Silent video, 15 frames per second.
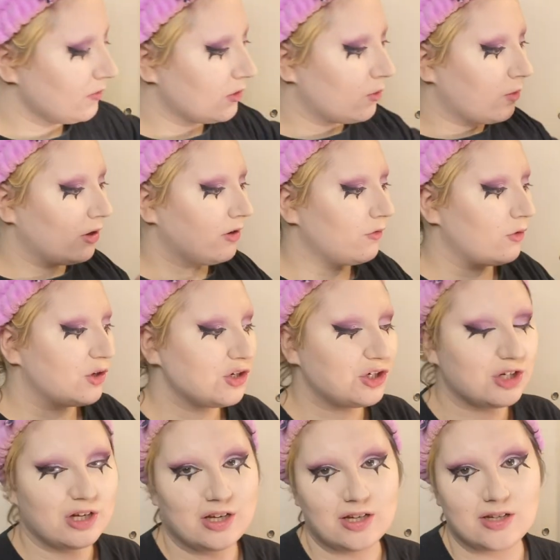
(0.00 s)
One of which
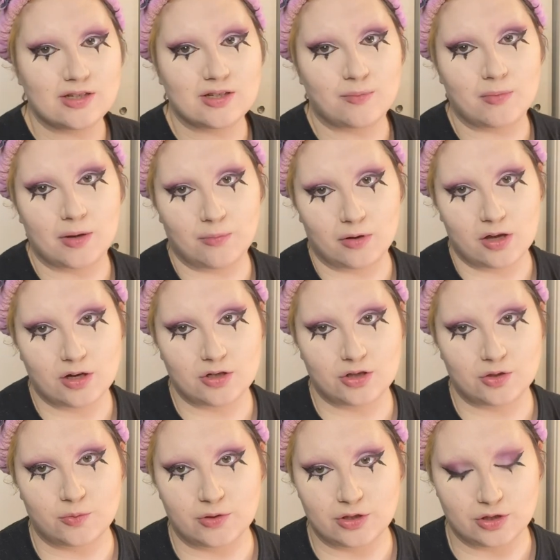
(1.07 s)
is my blush,
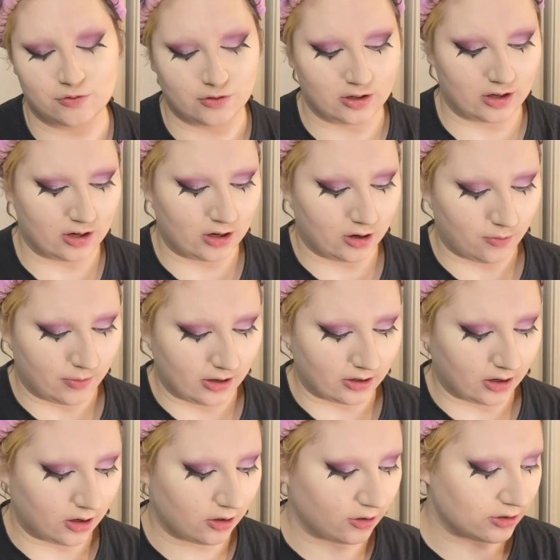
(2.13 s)
which is really going to help add
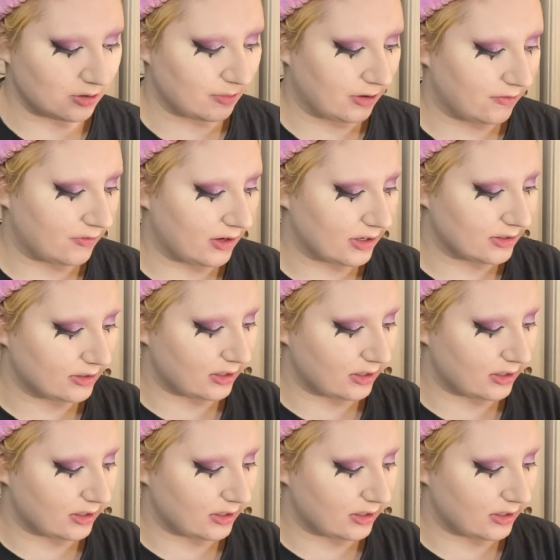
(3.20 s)
color to my face.